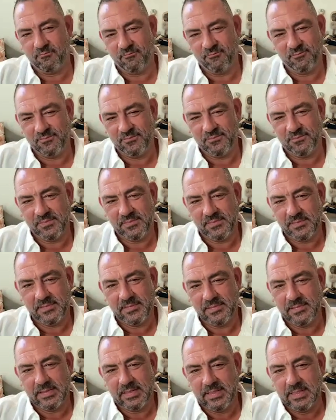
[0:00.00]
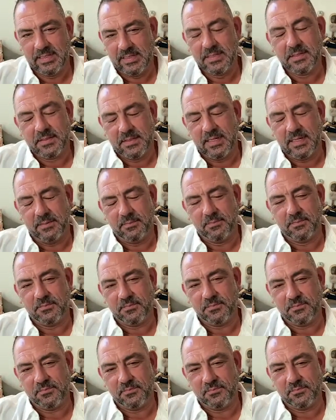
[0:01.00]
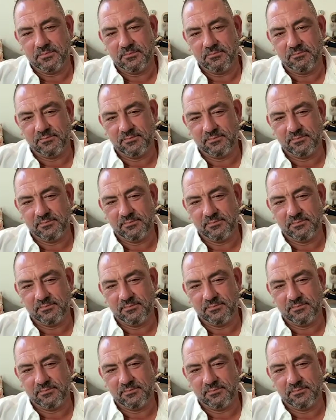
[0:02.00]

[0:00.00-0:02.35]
it means so much more than that. And that is a